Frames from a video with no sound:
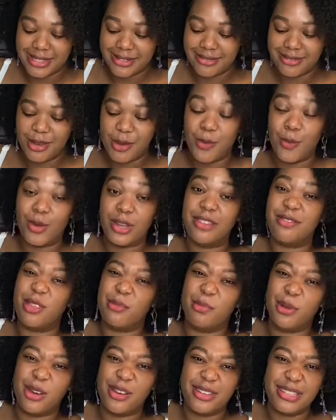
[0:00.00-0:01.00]
one of the
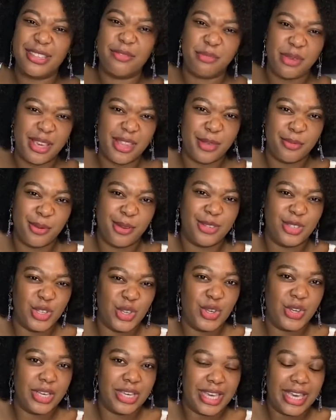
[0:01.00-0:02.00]
perks of being the person
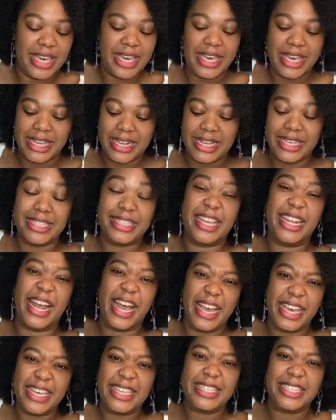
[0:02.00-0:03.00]
cooking it is that I
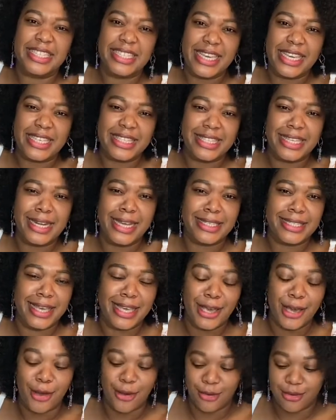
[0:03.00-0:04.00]
get to taste it as I
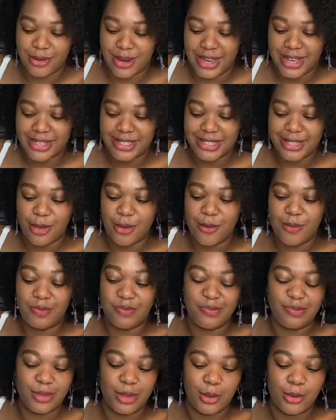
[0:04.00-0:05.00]
go, right? So
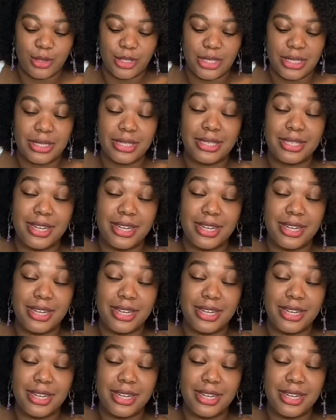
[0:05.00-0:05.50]
we'll just,